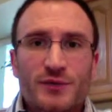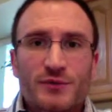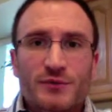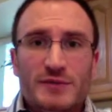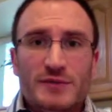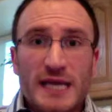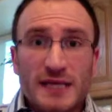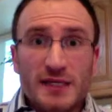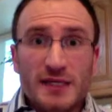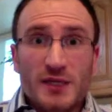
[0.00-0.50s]

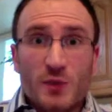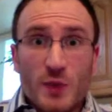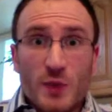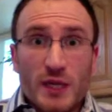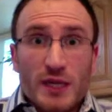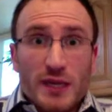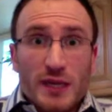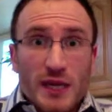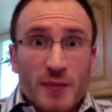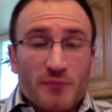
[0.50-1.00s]
technically, we
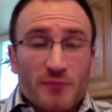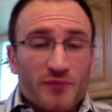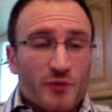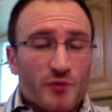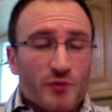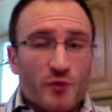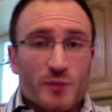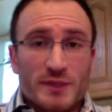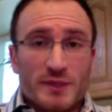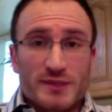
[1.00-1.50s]
could get up in front
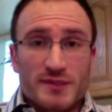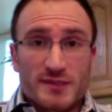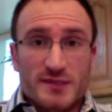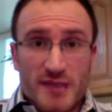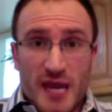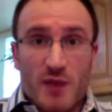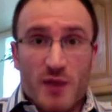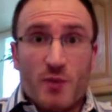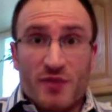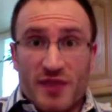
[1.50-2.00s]
of the room and
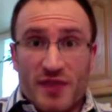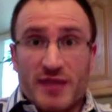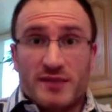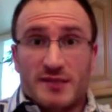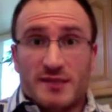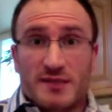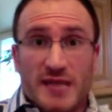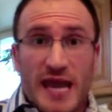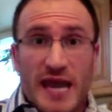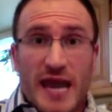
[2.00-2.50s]
say what they
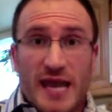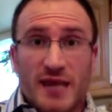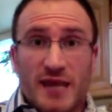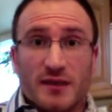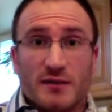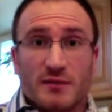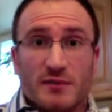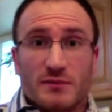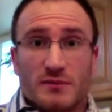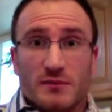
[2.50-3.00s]

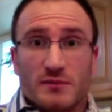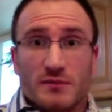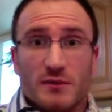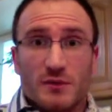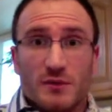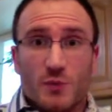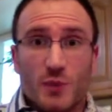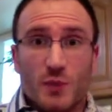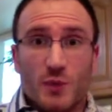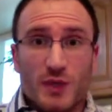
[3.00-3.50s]
say.
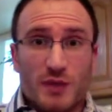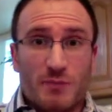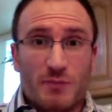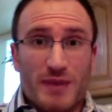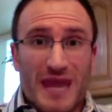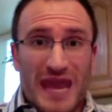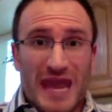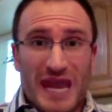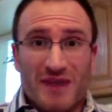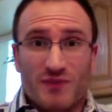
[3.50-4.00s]
We could
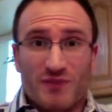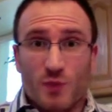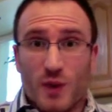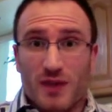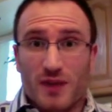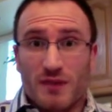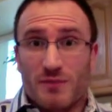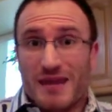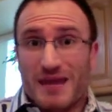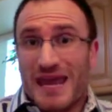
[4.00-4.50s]
behave the way
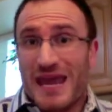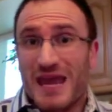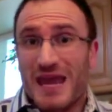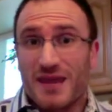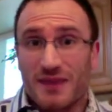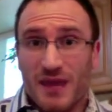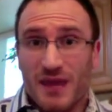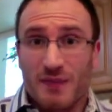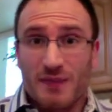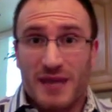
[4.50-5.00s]

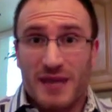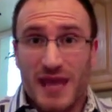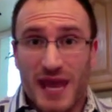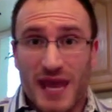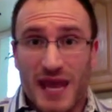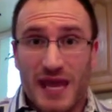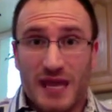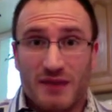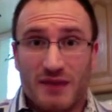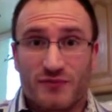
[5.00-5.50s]
they
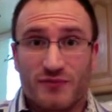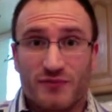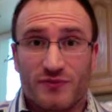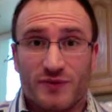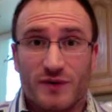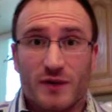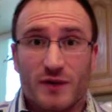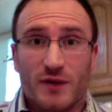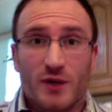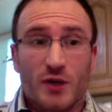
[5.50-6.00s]
behave.
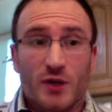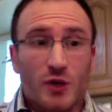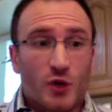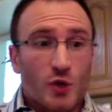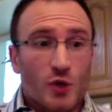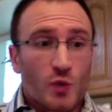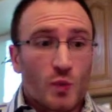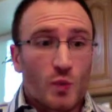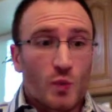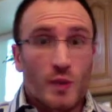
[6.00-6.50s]

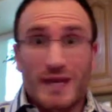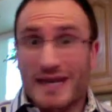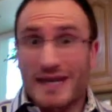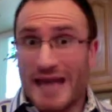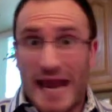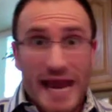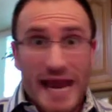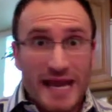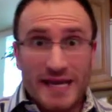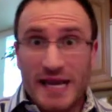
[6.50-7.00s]
We could
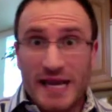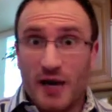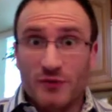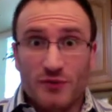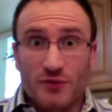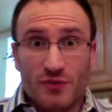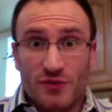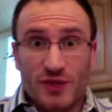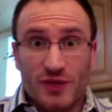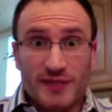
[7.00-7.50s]
hand out
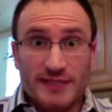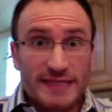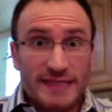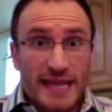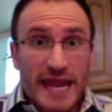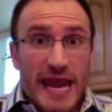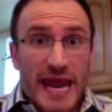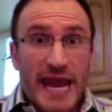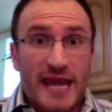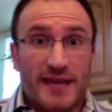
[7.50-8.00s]
the things that
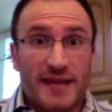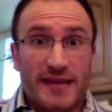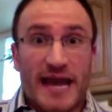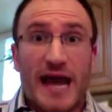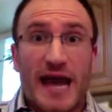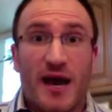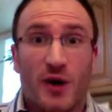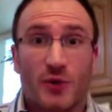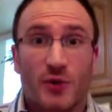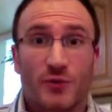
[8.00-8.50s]
they hand
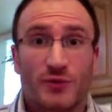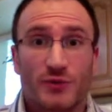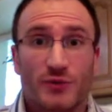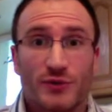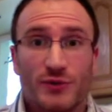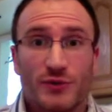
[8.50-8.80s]
out.